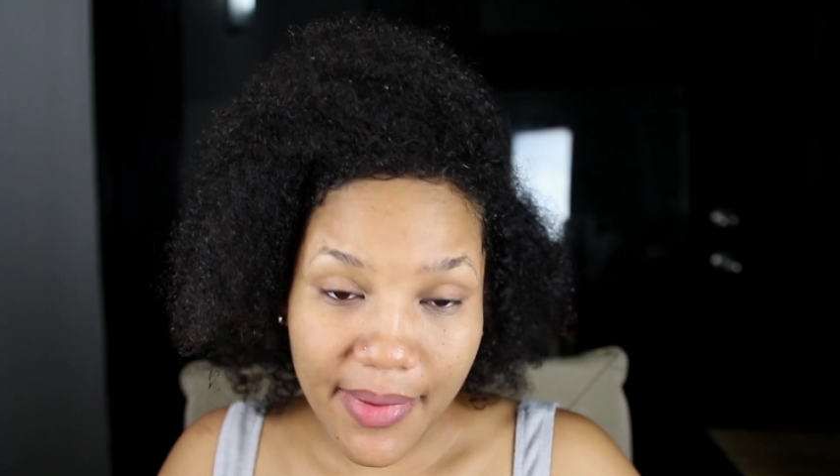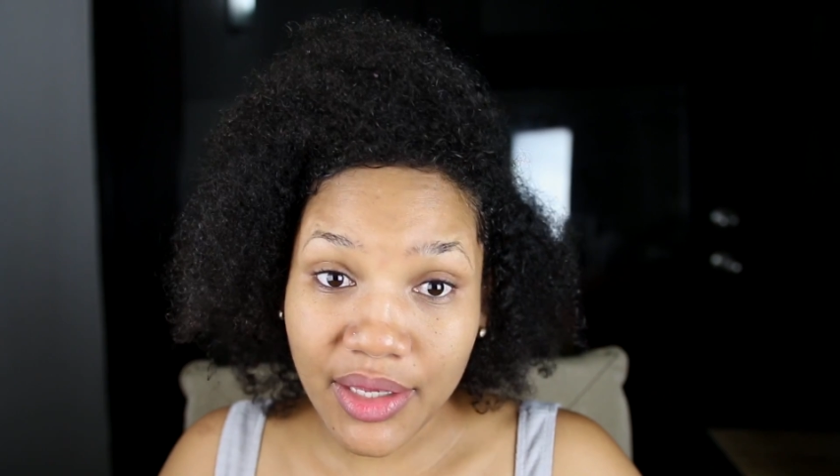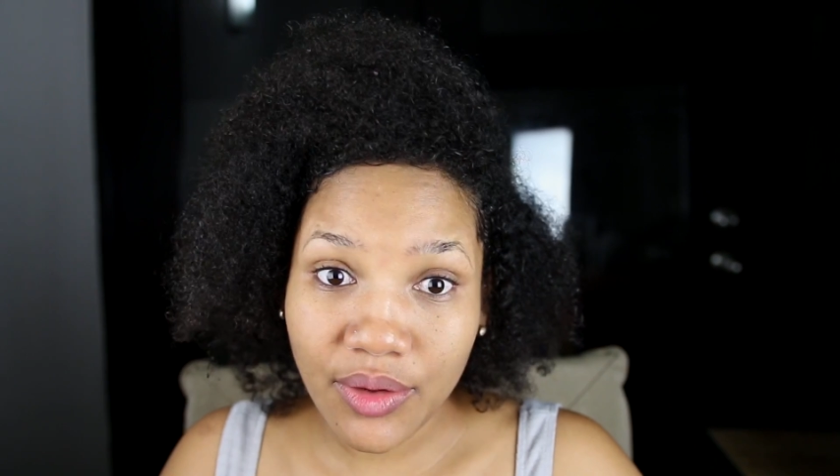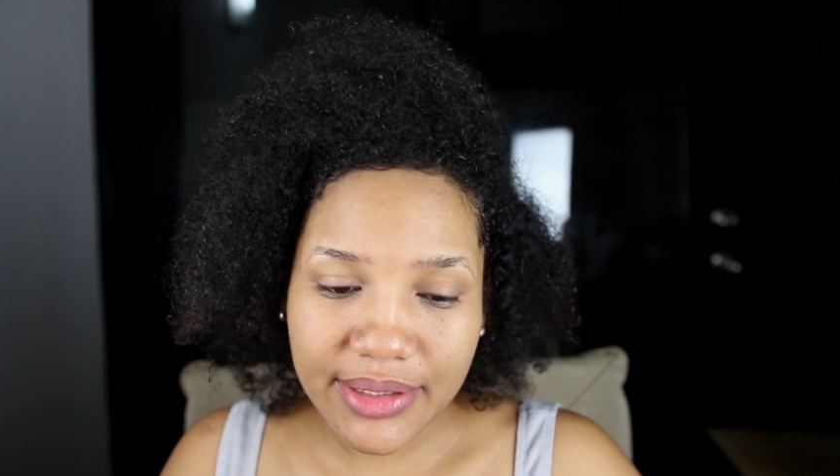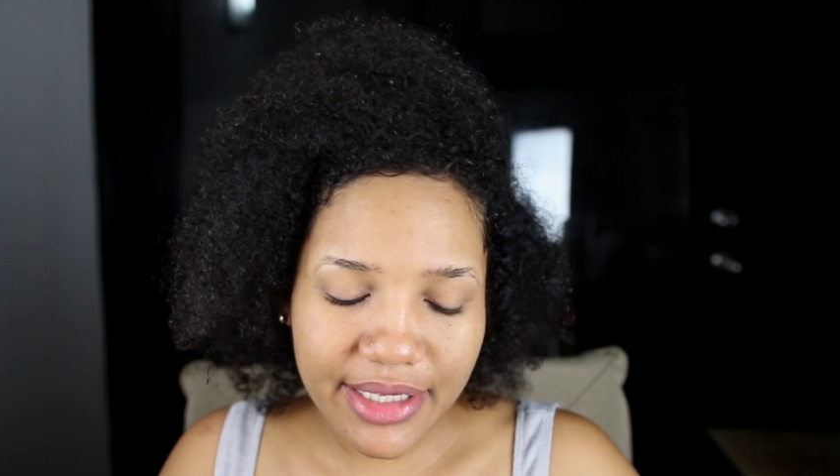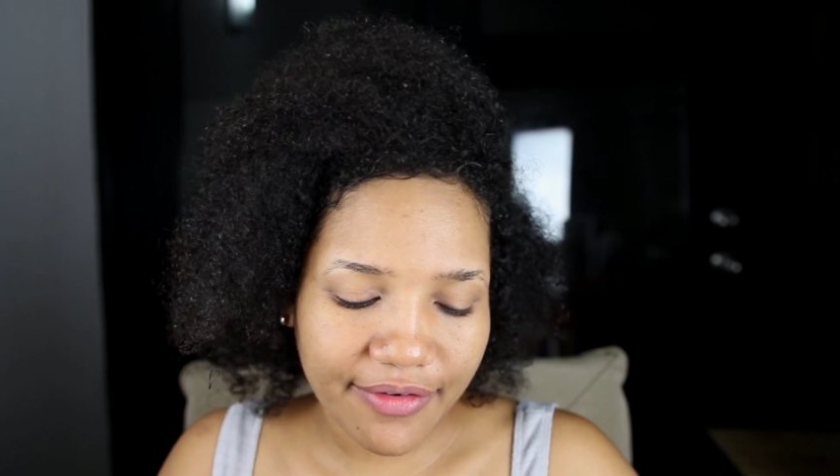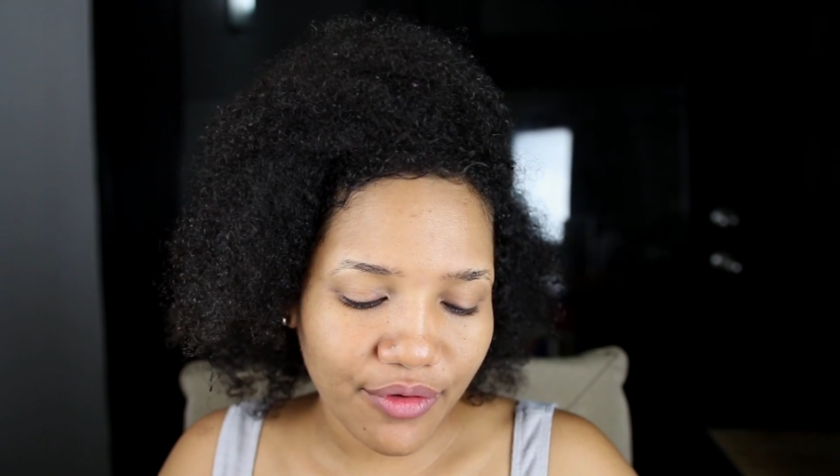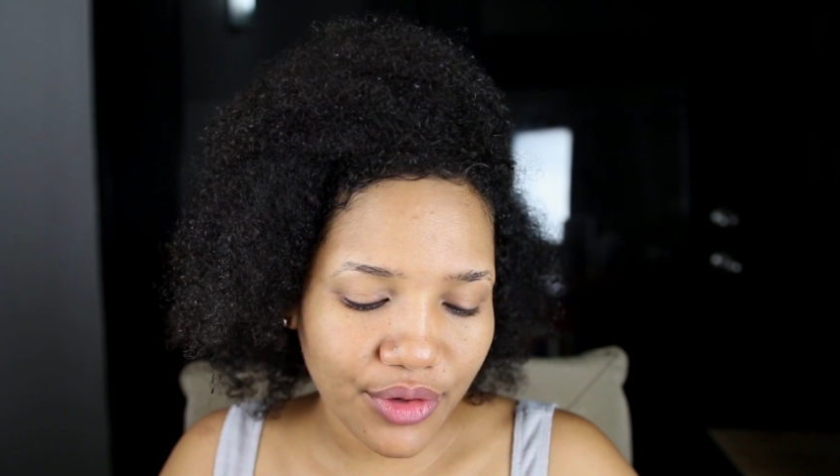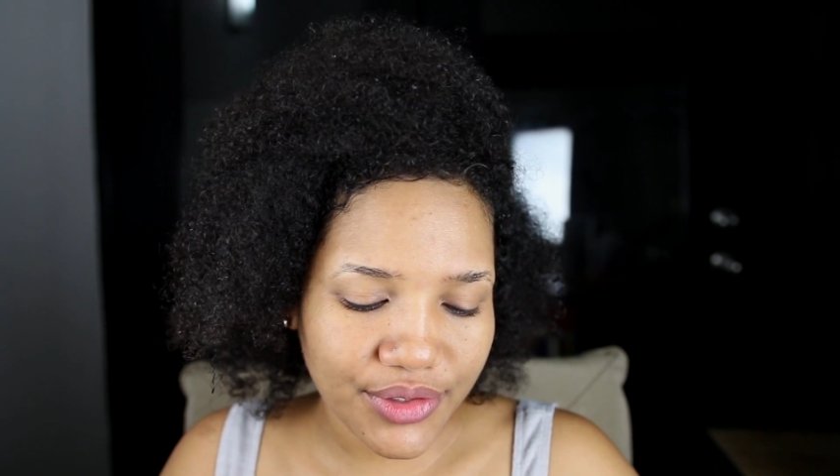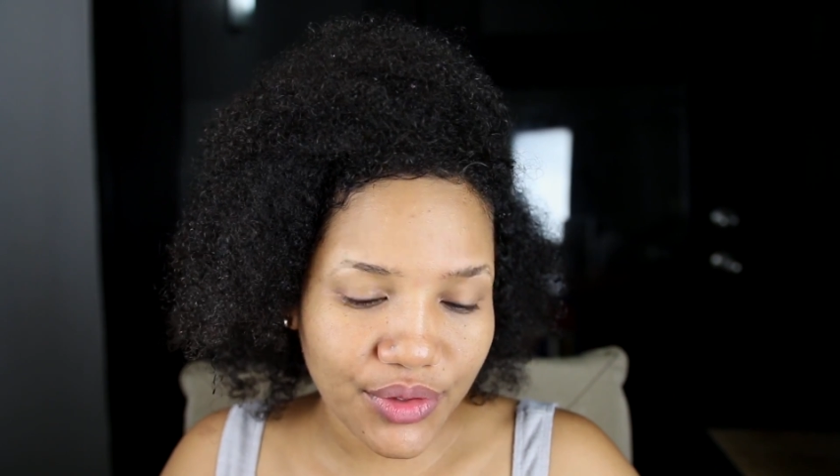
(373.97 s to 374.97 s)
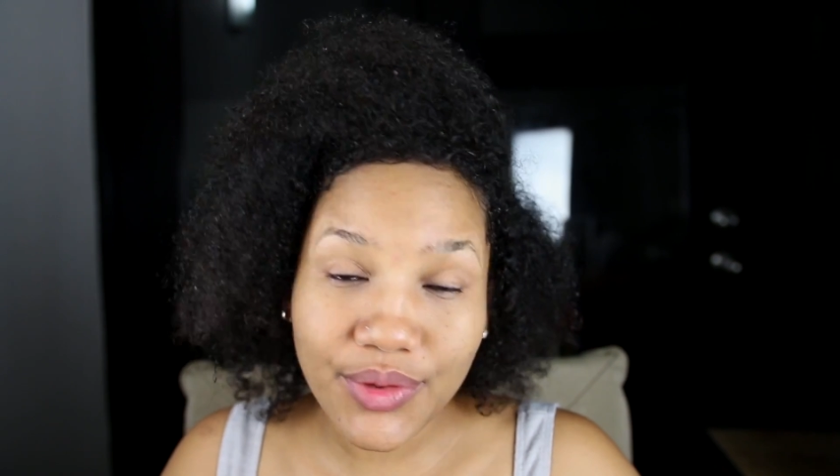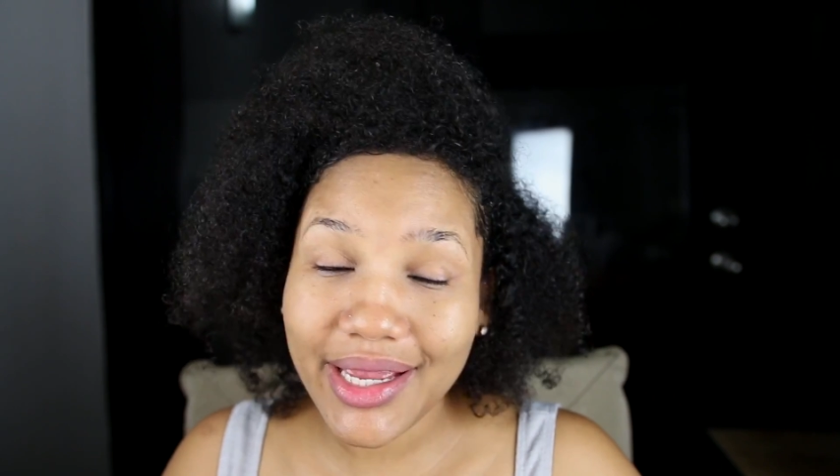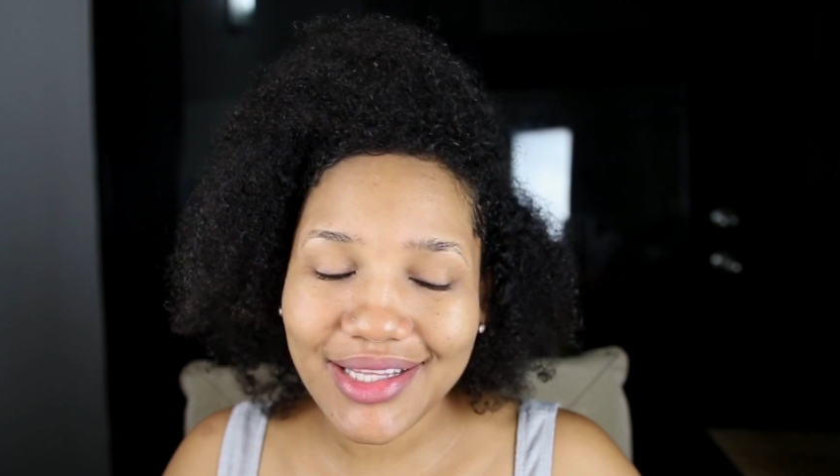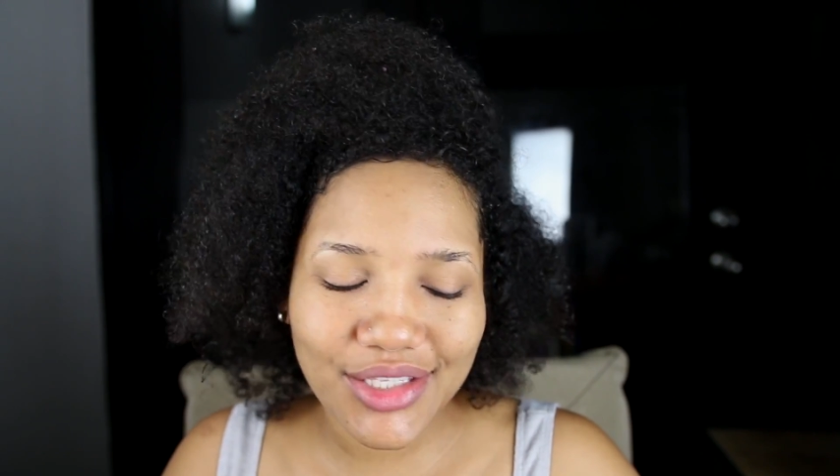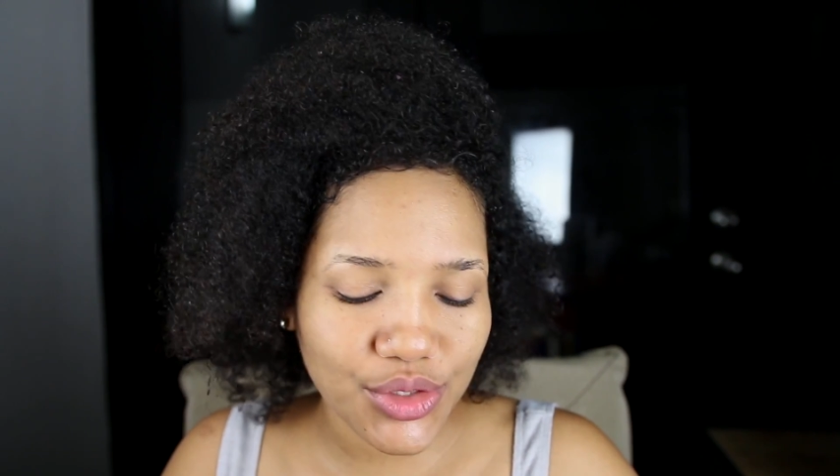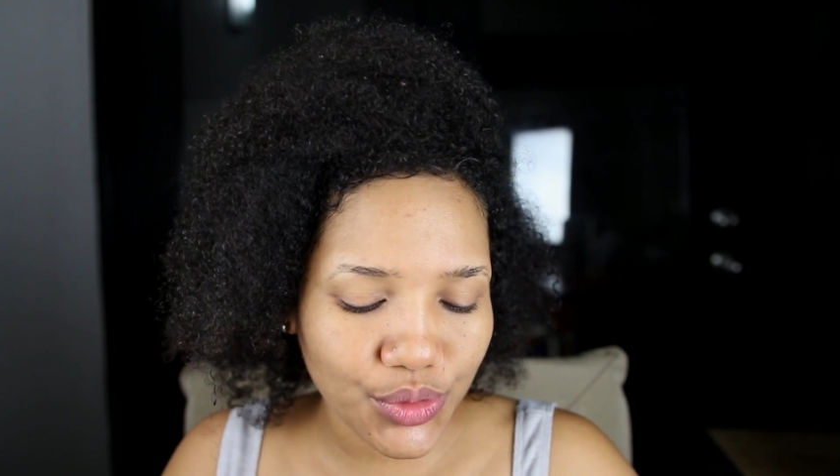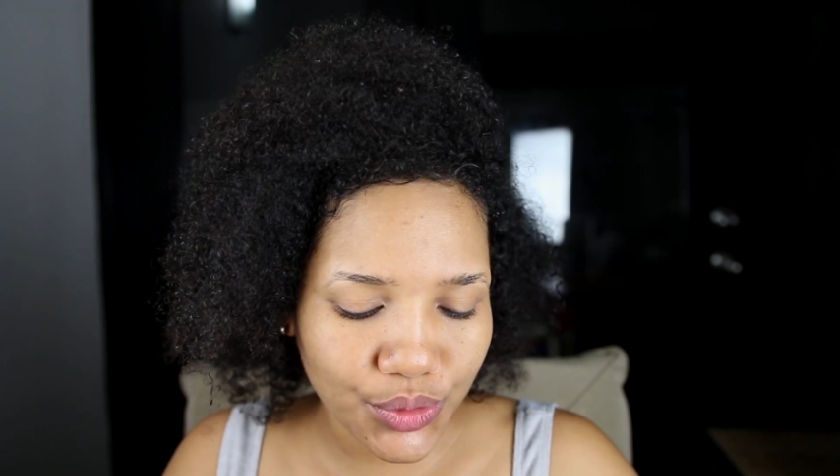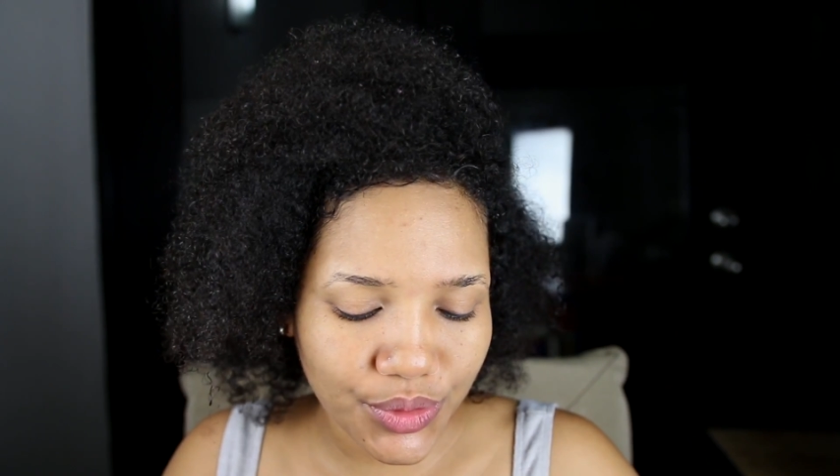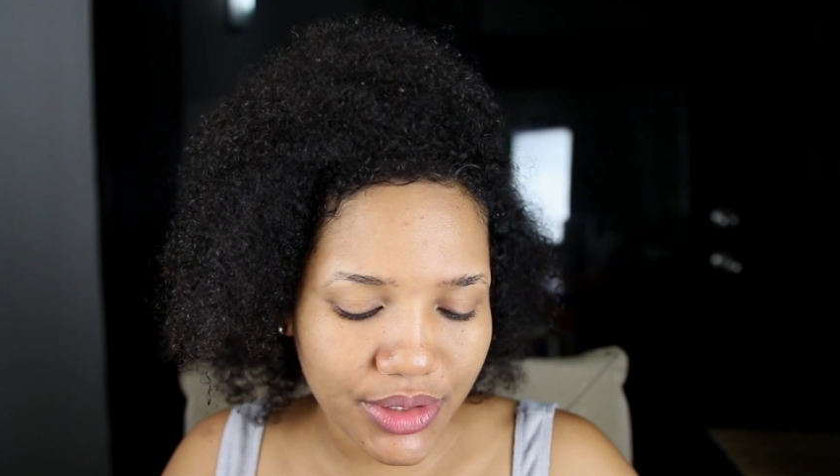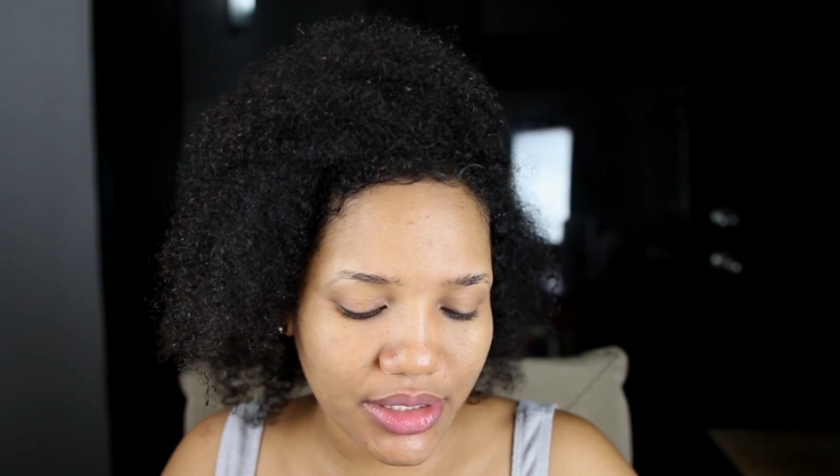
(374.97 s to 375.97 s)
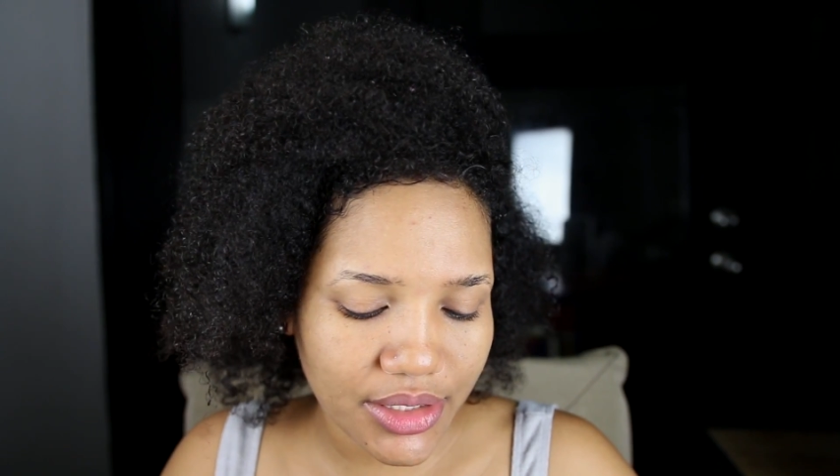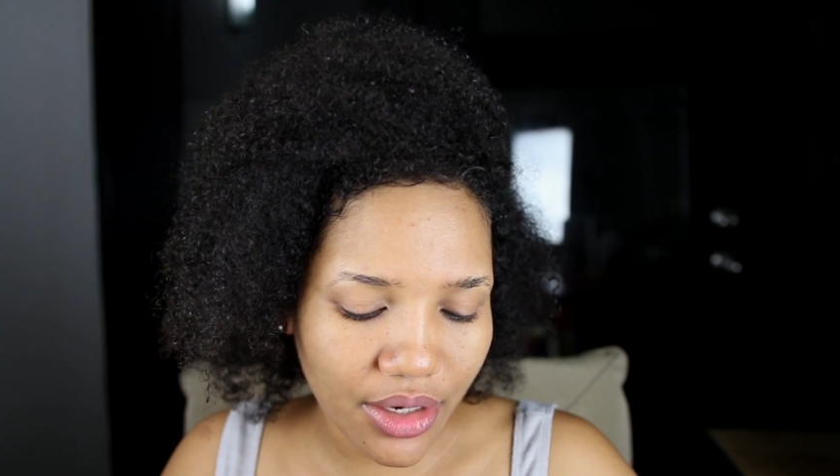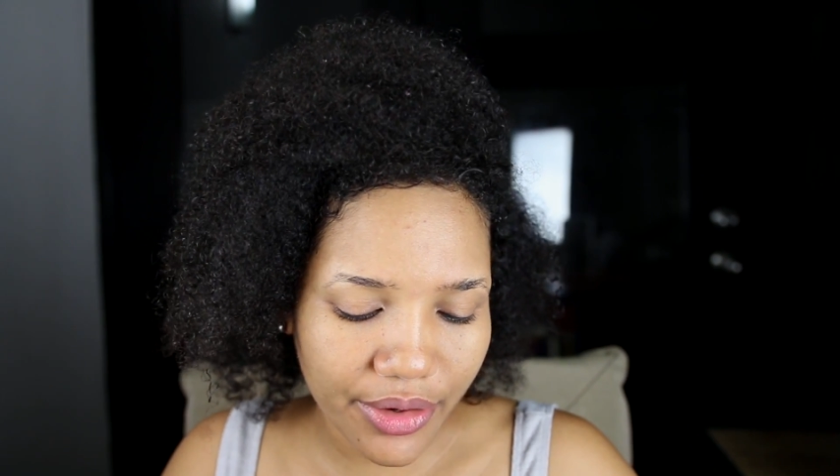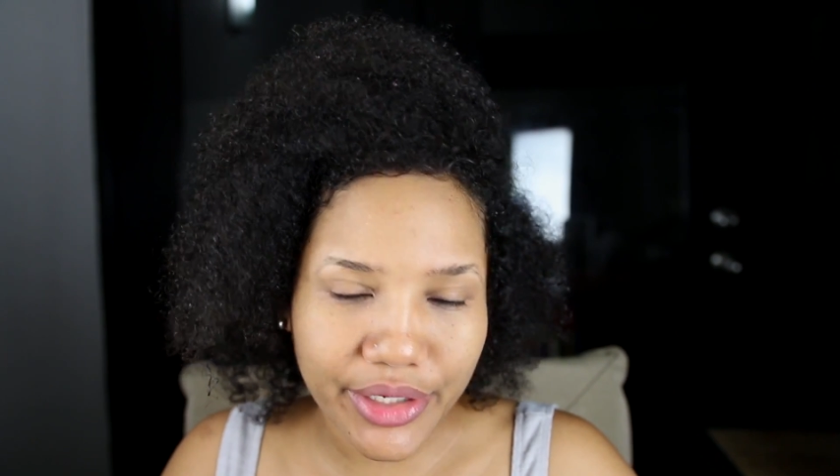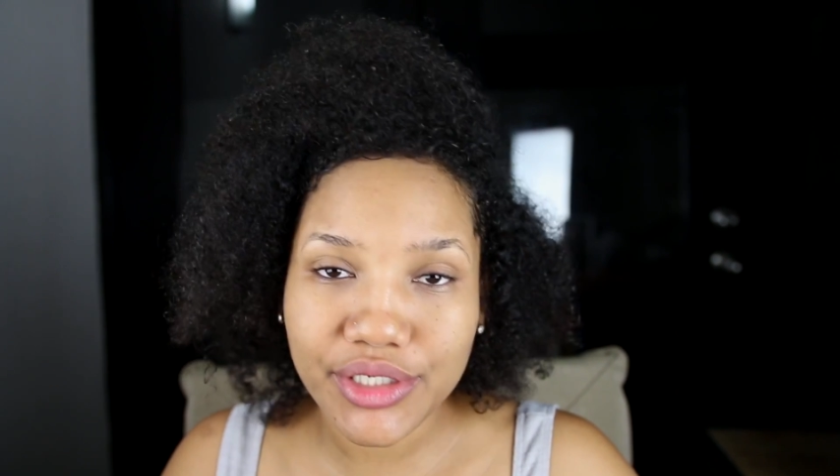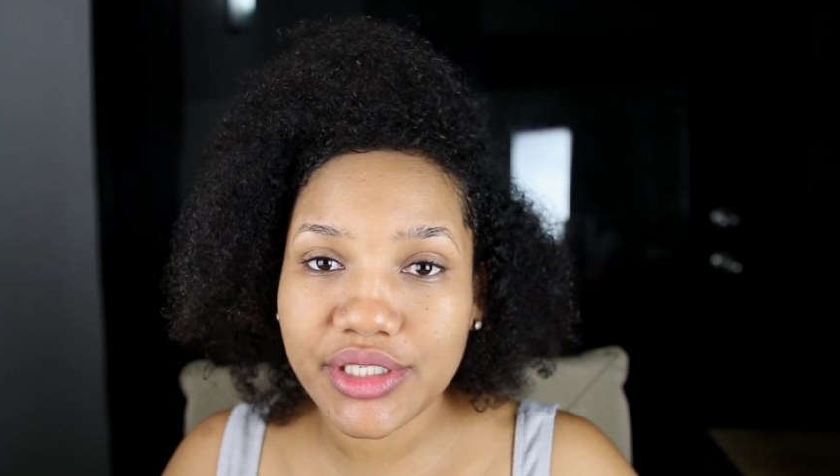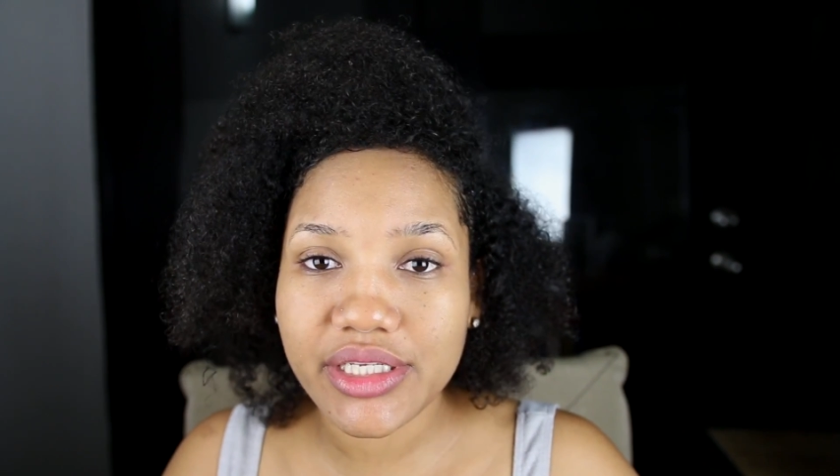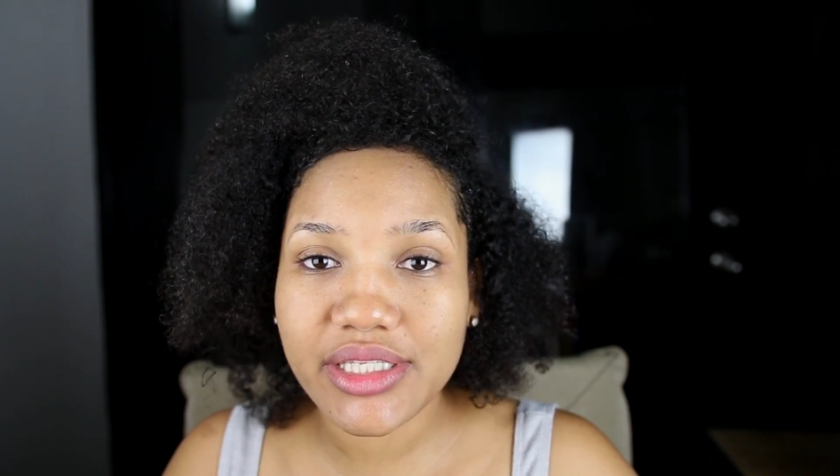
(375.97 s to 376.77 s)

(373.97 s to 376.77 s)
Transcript: My USA folks, don't get too discouraged.